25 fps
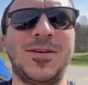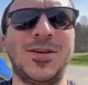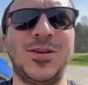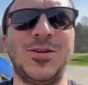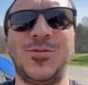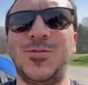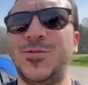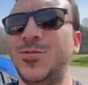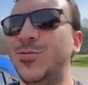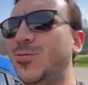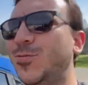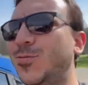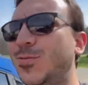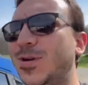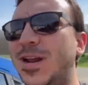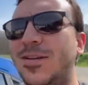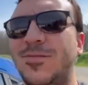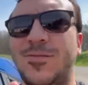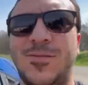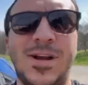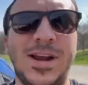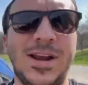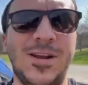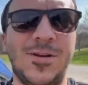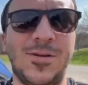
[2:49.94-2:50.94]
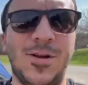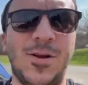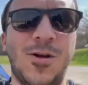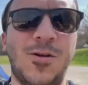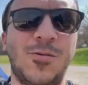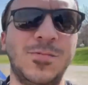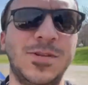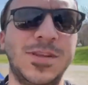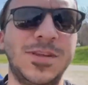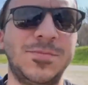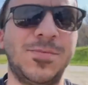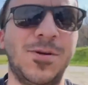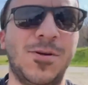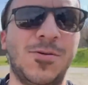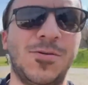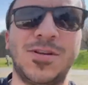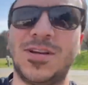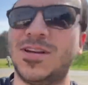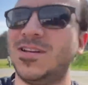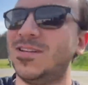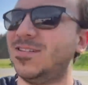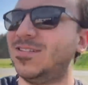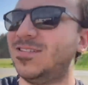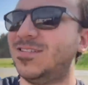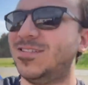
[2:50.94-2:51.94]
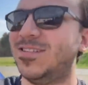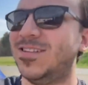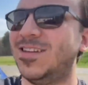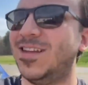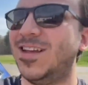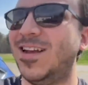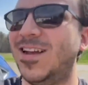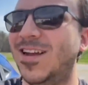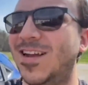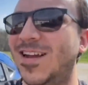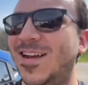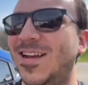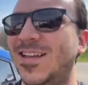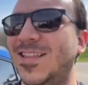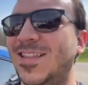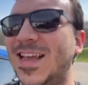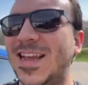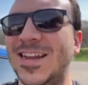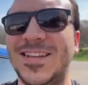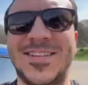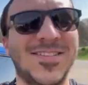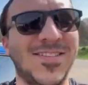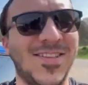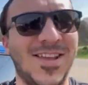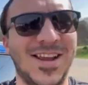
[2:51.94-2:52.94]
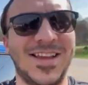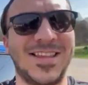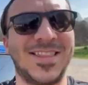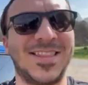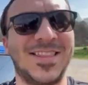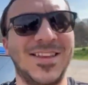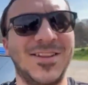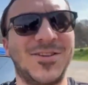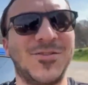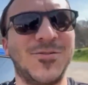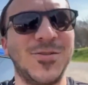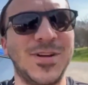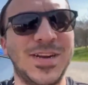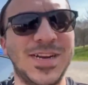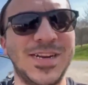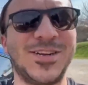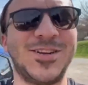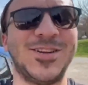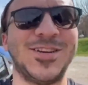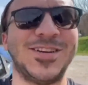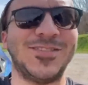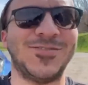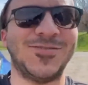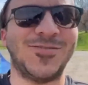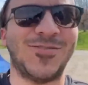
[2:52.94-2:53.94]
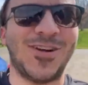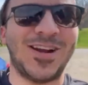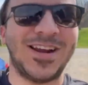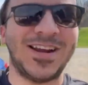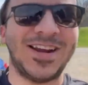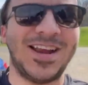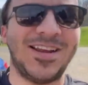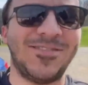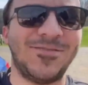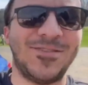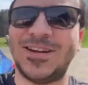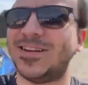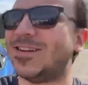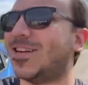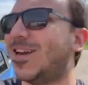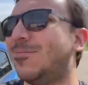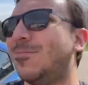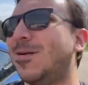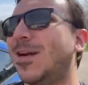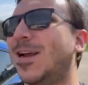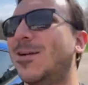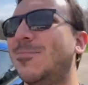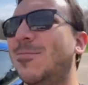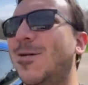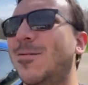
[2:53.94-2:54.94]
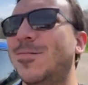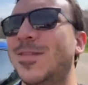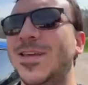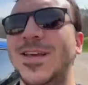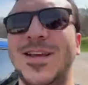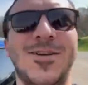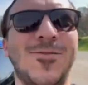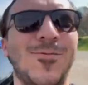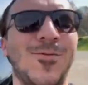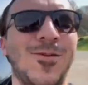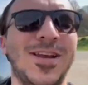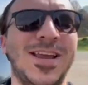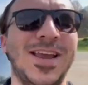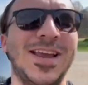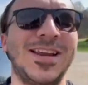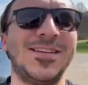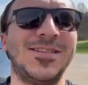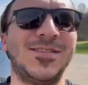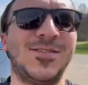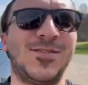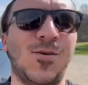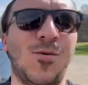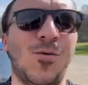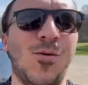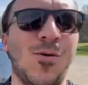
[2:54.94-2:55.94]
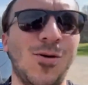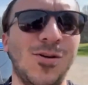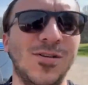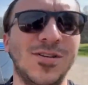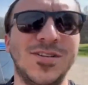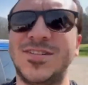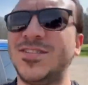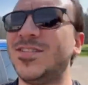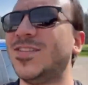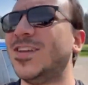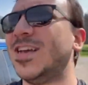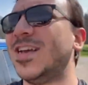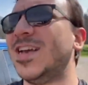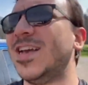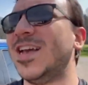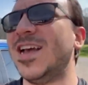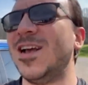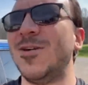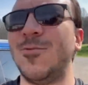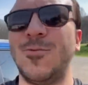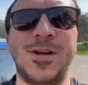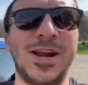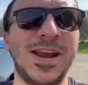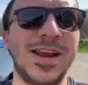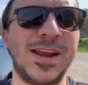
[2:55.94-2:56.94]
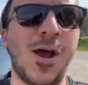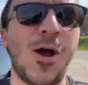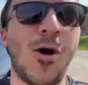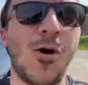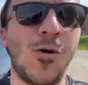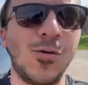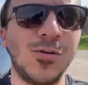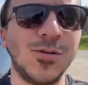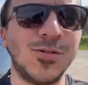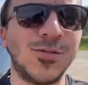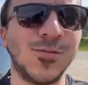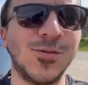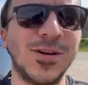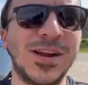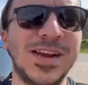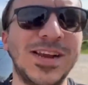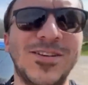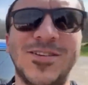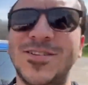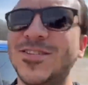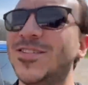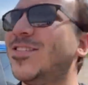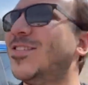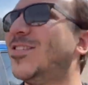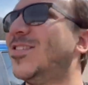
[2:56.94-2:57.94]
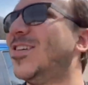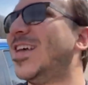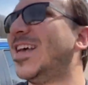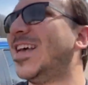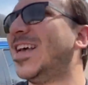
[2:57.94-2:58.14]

you whenever I go to Home Depot. Uh, that's like the tradition, right? Every time I come up there, we're getting doors, we're getting hose reels,